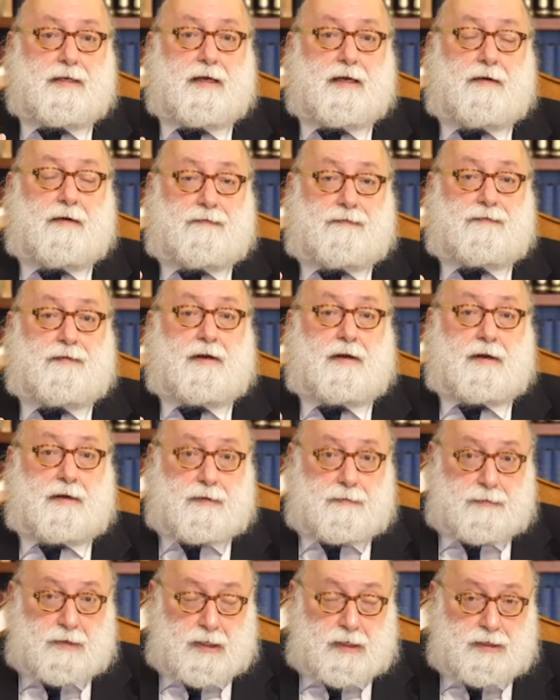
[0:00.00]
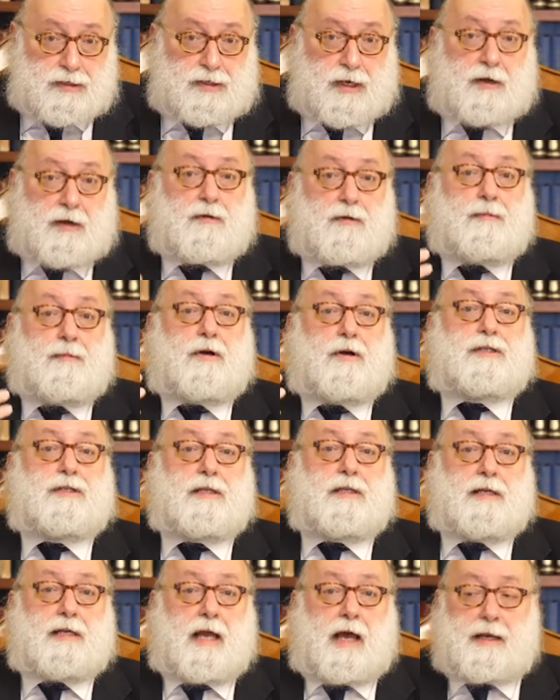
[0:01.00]
of, in general, Basi
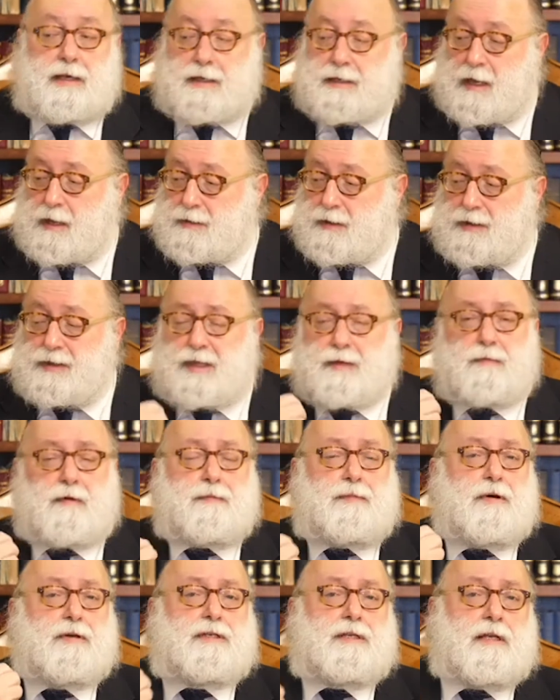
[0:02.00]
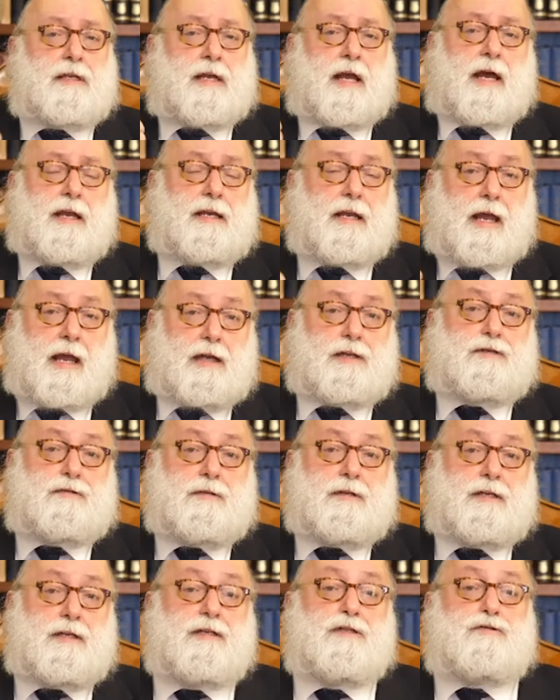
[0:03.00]
L'Gani. Now, the theme of Basi L'Gani,
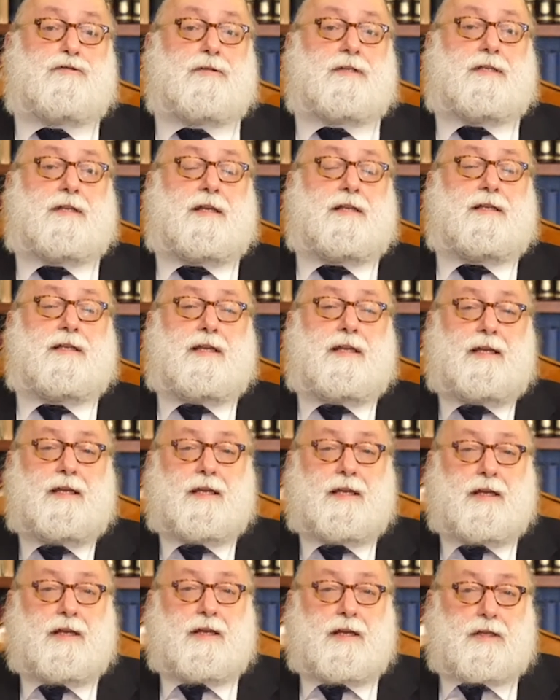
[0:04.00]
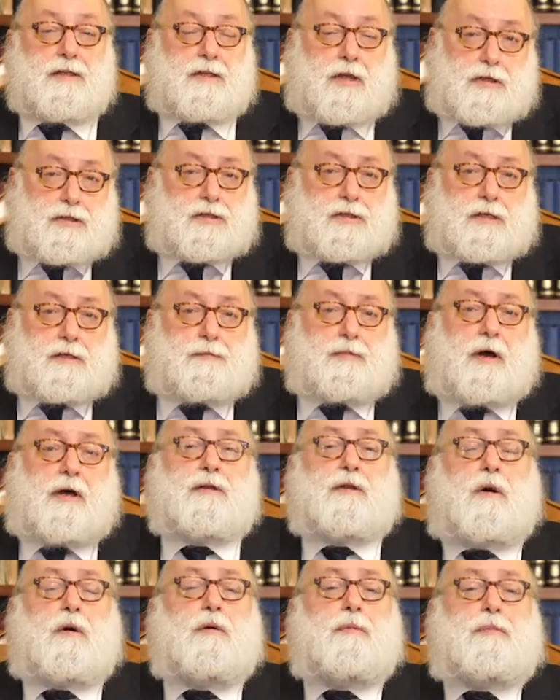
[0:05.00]
actually, interestingly, touches
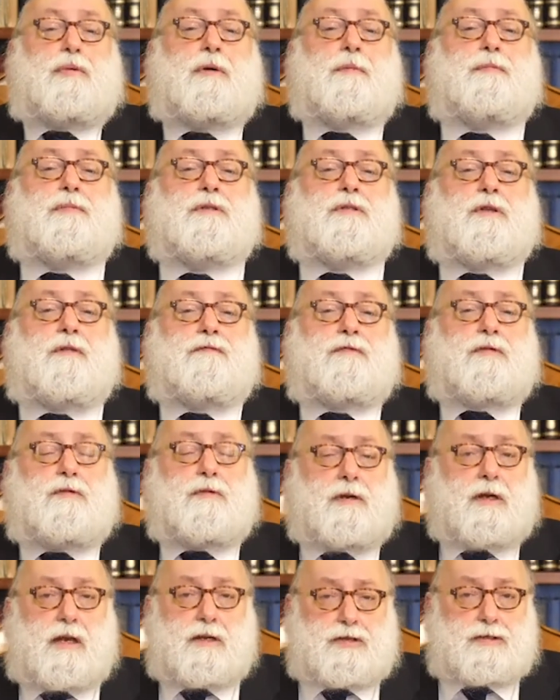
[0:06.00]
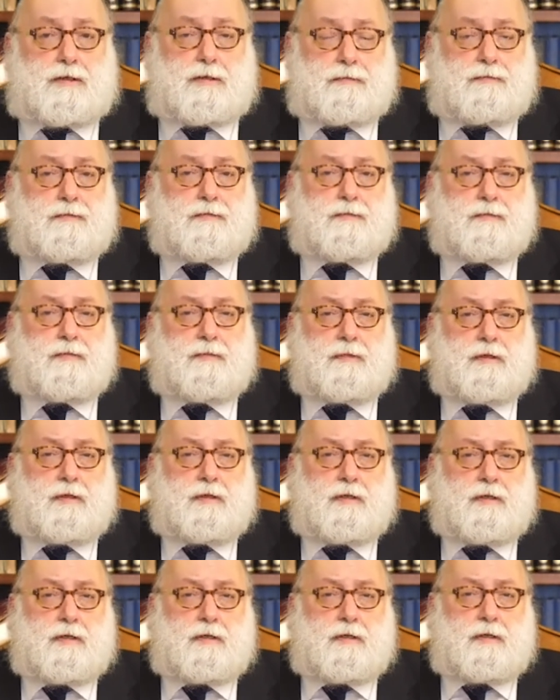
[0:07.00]
upon the whole purpose of creation.
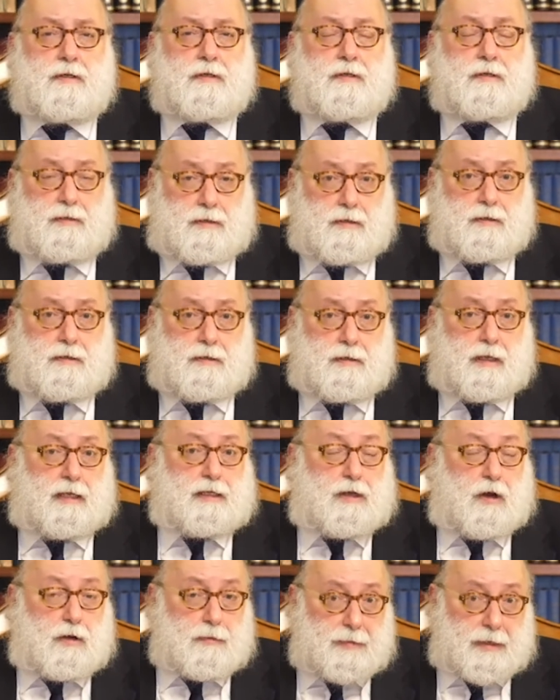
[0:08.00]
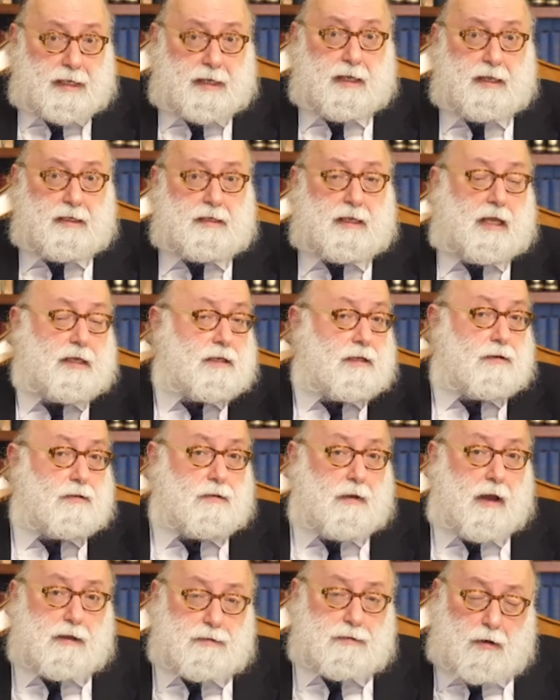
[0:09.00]
That's how it begins. That's
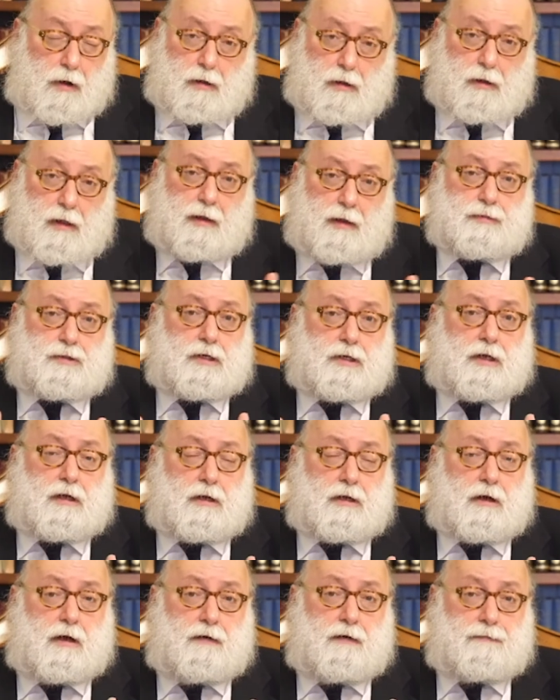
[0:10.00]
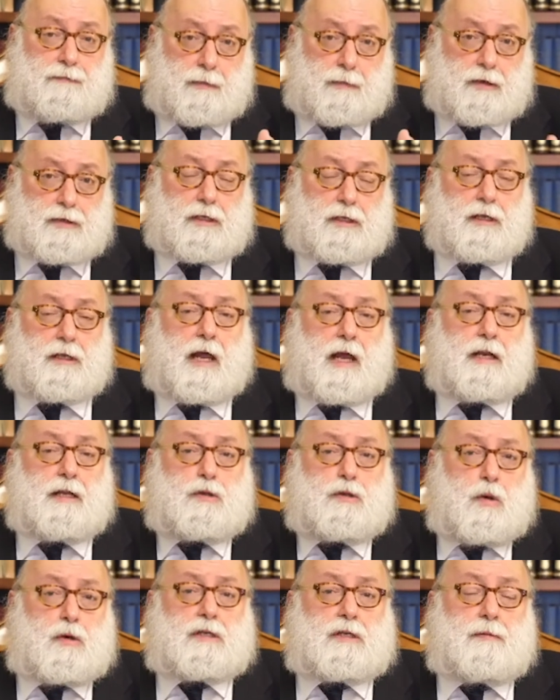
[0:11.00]
throughout the whole Hemshech of Basi L'Gani
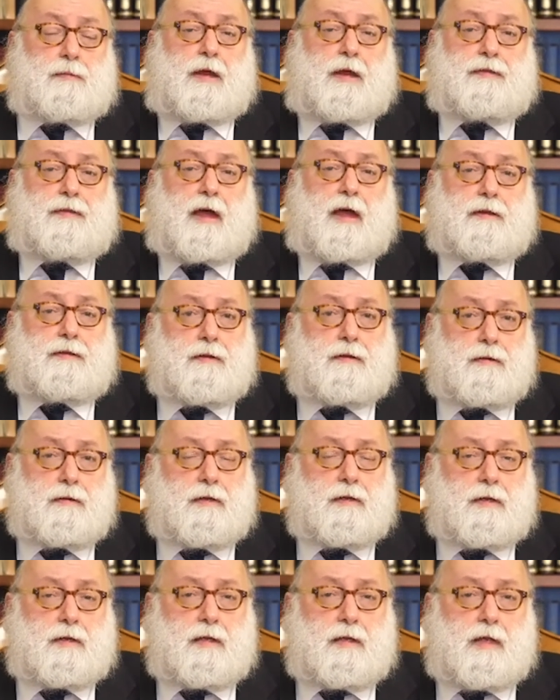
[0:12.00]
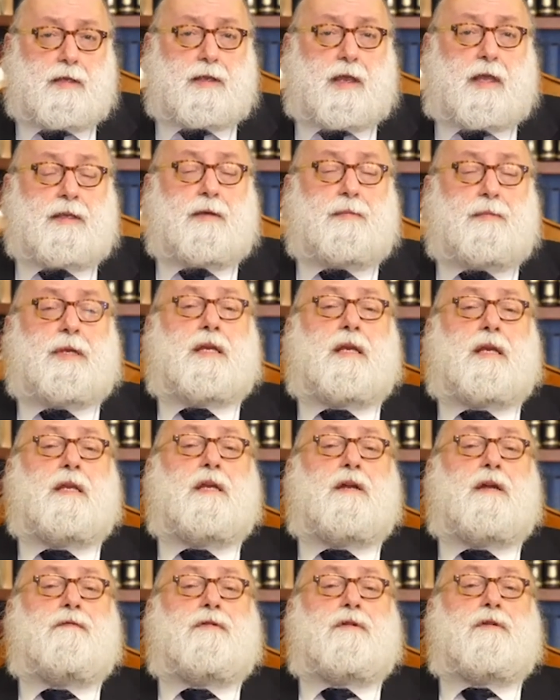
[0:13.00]
talks about that. Then the
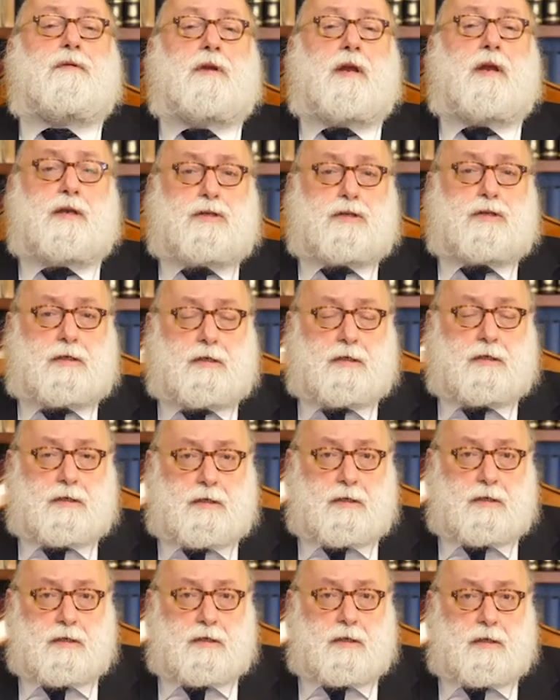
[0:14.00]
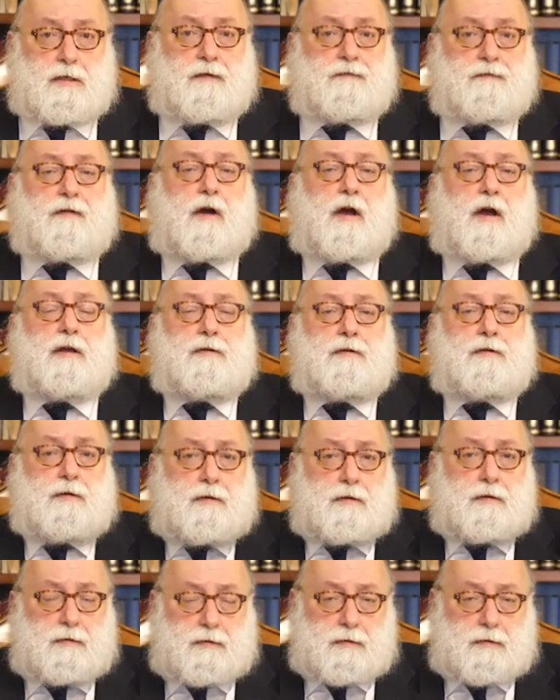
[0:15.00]
beginning of creation, the divine